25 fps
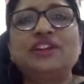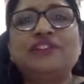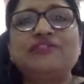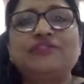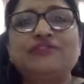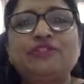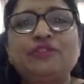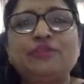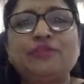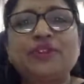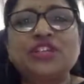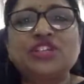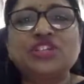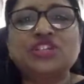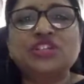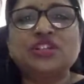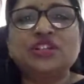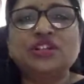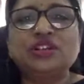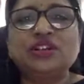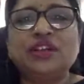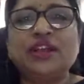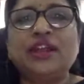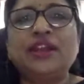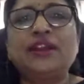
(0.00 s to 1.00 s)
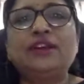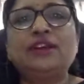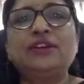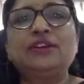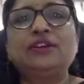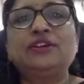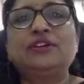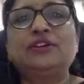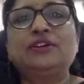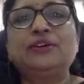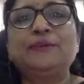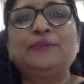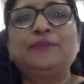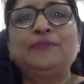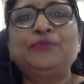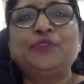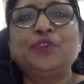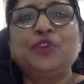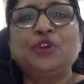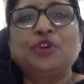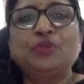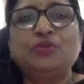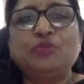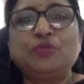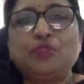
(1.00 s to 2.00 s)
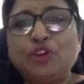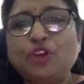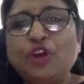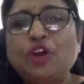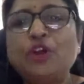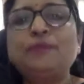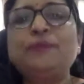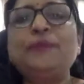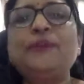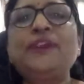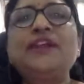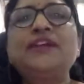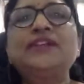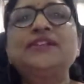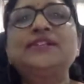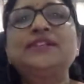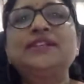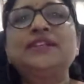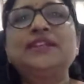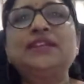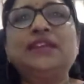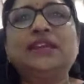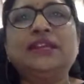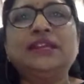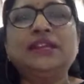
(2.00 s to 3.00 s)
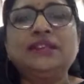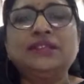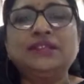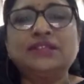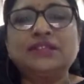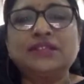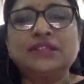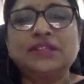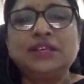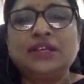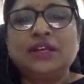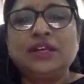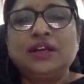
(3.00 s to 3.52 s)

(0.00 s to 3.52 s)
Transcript: information and monopolizing it,